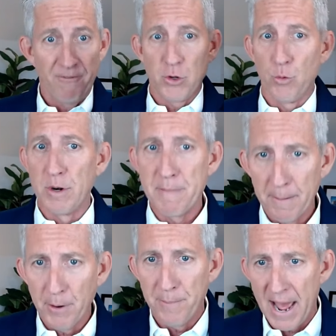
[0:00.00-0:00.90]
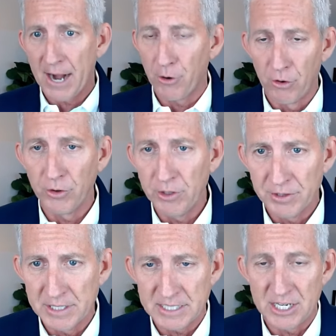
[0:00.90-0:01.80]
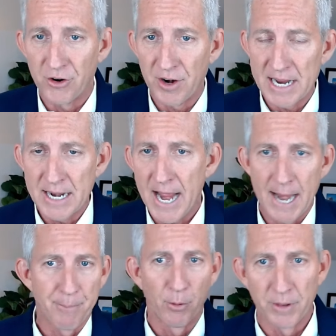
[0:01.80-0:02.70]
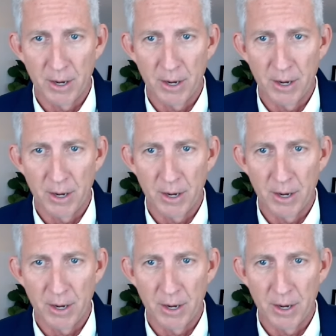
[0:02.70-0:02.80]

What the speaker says: If you remember back earlier this year in April,